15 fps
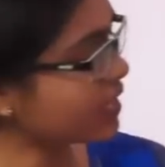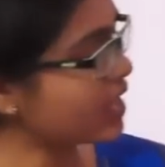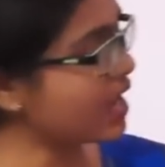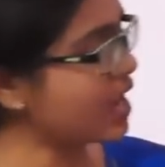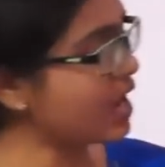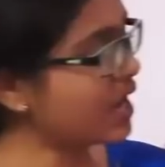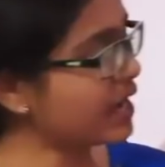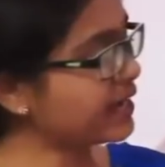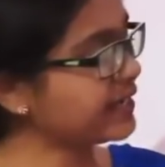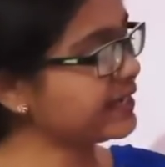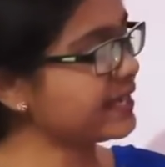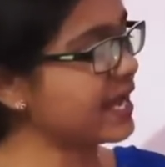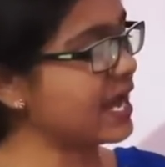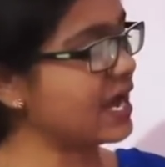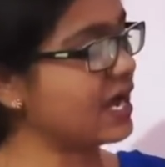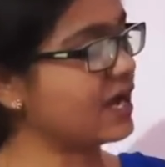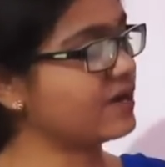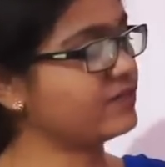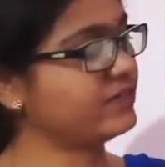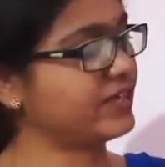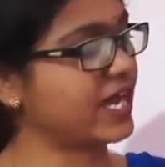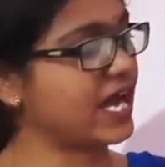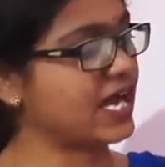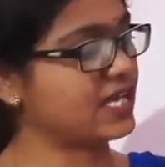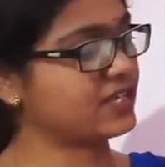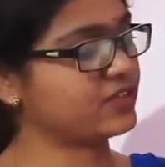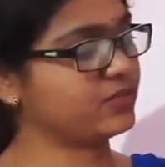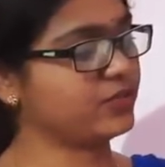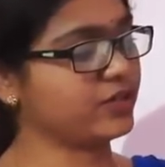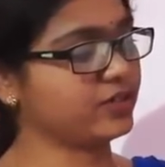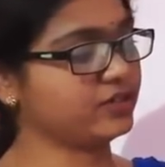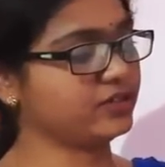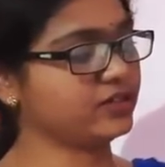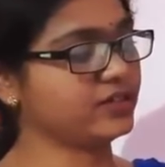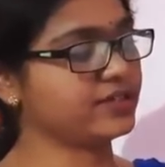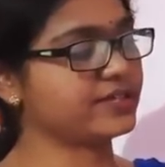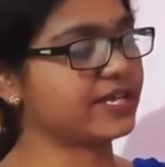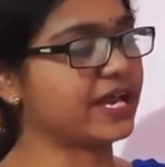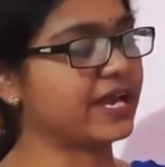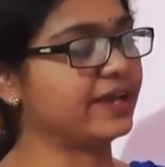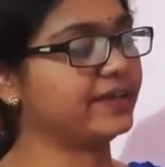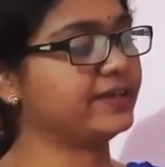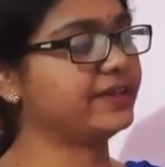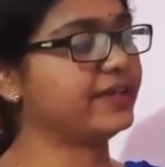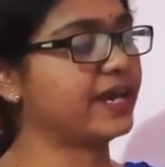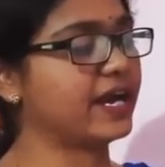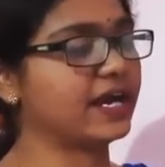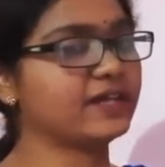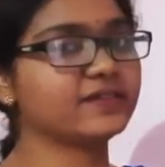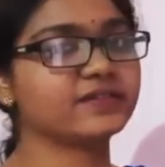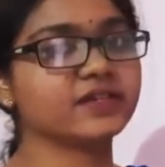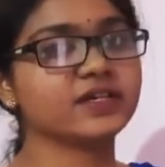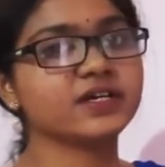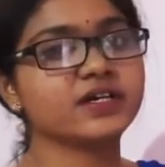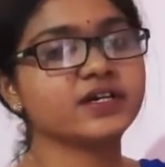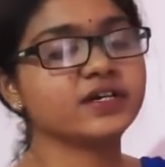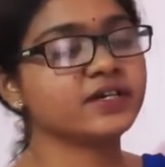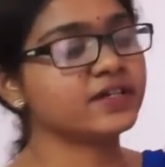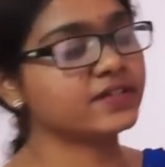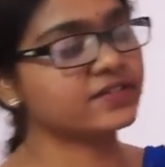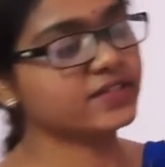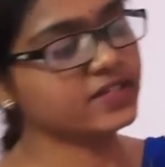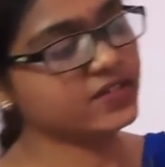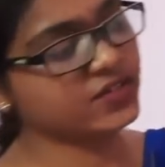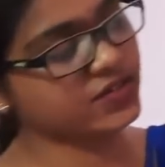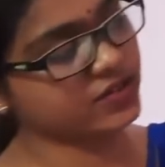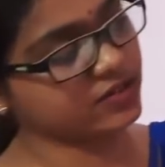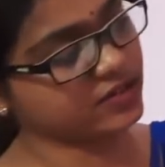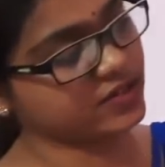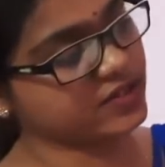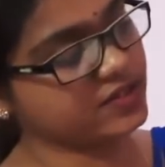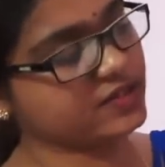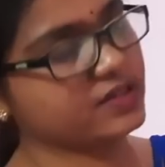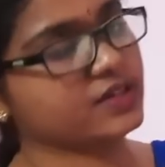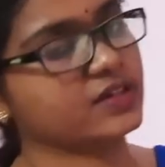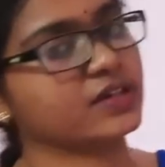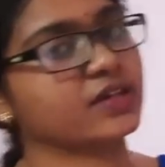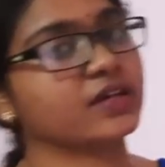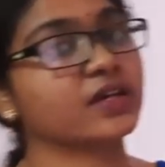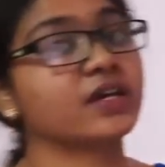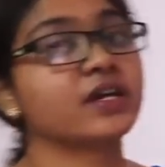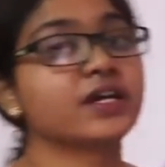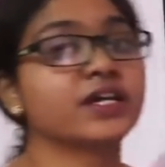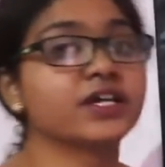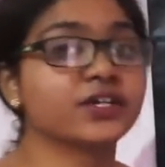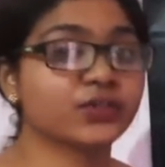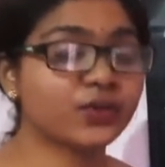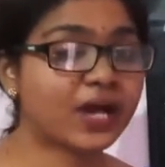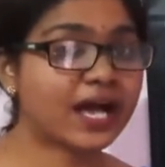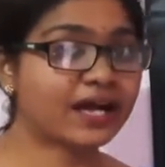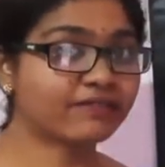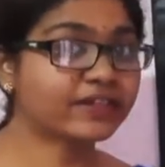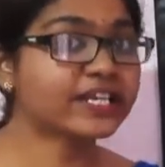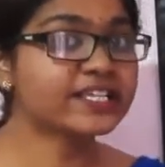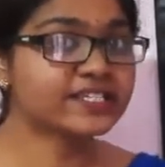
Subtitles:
I have dash brothers and dash sisters. You have any